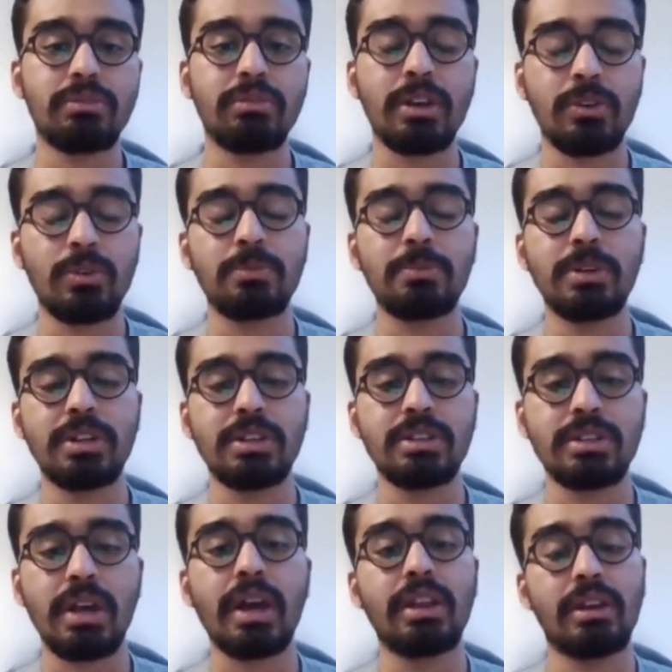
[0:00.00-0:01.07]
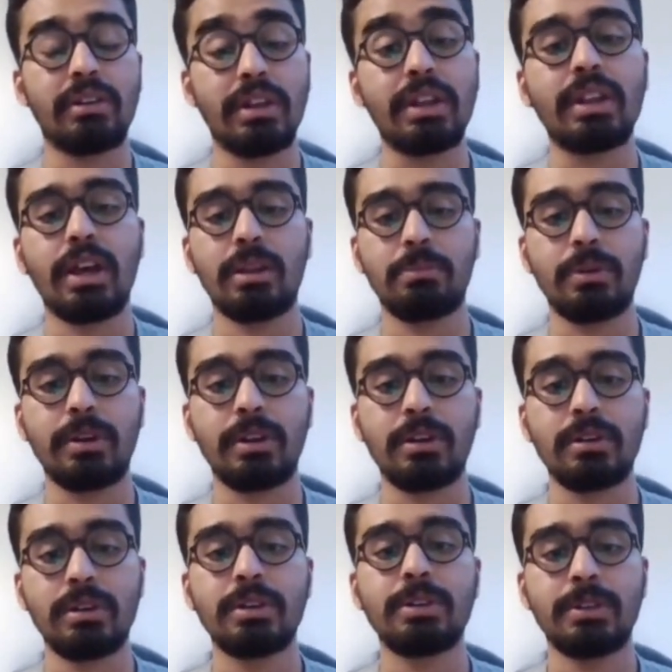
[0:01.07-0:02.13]
the recruitment is higher in
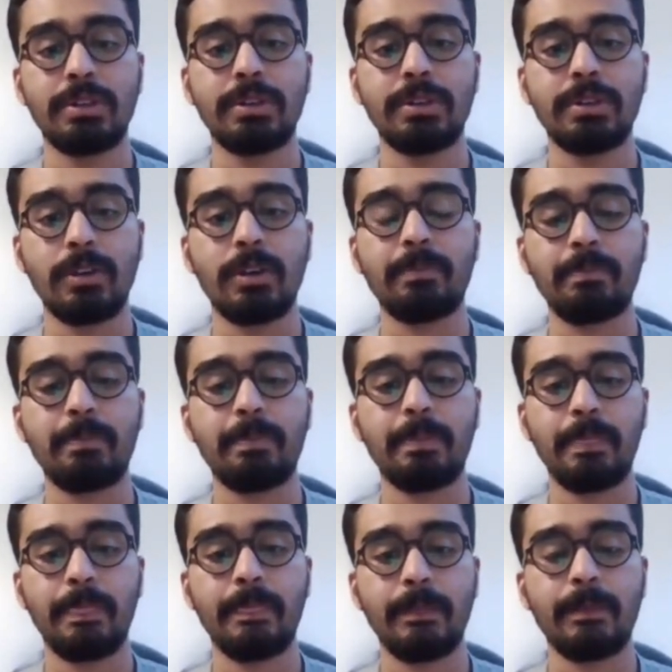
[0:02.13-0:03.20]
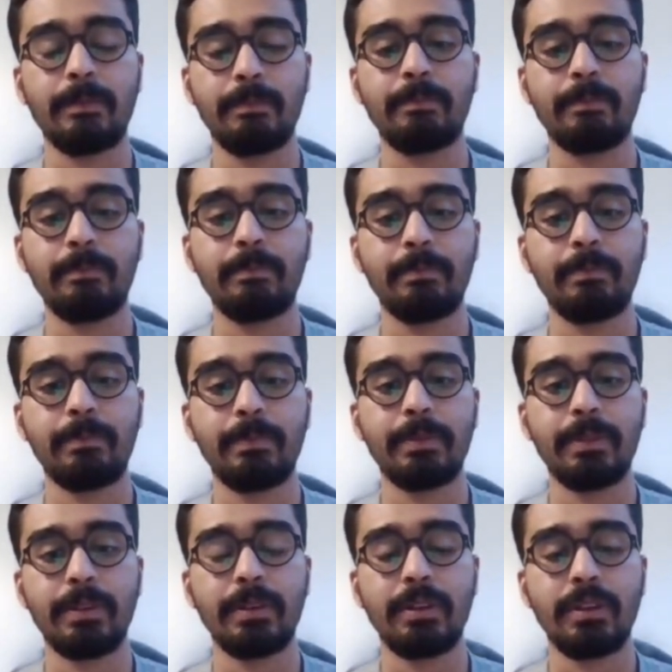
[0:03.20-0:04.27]
Alberta. Right. Yeah. Yeah,
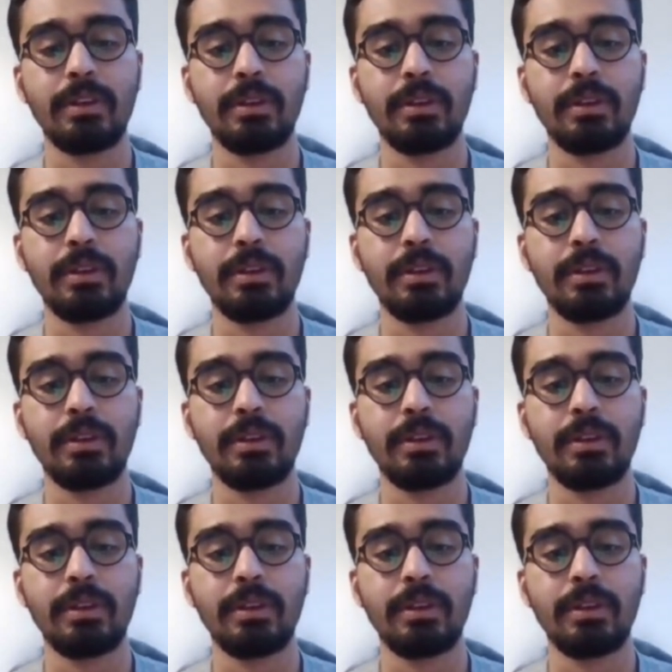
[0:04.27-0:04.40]
great.